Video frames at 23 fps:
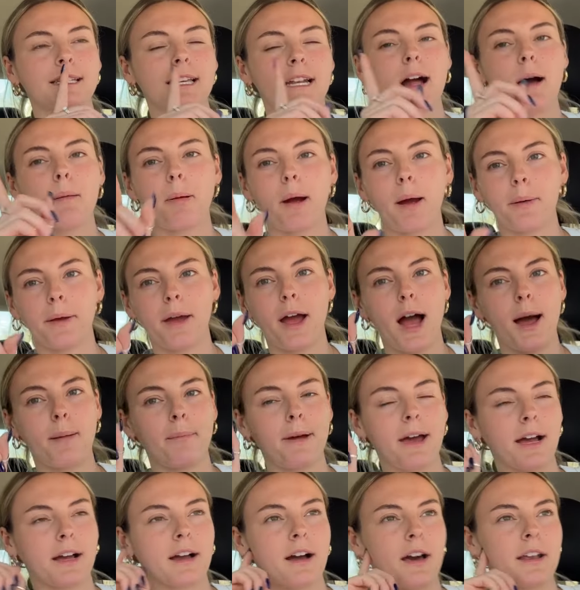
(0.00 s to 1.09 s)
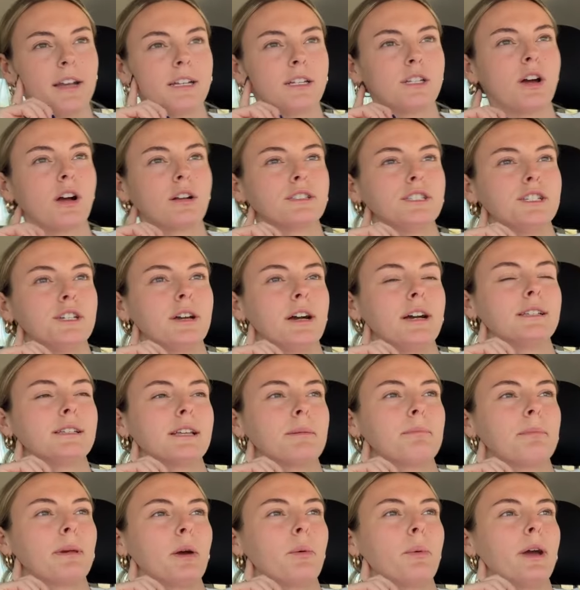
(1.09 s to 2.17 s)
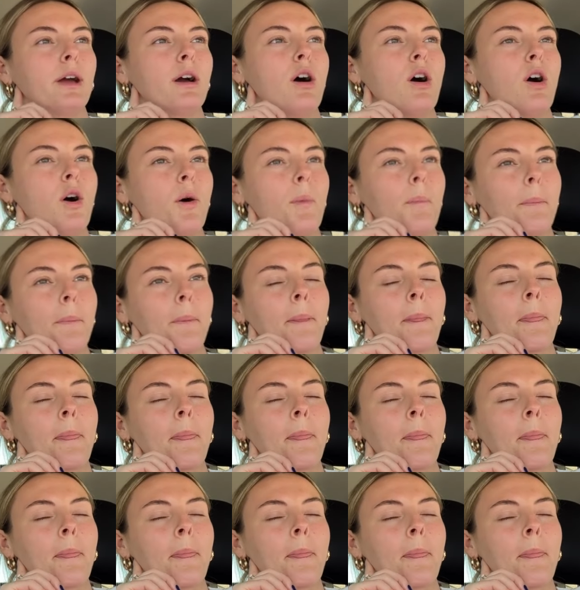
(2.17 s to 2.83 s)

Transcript: I'll probably hop back on and talk to you guys on my way home.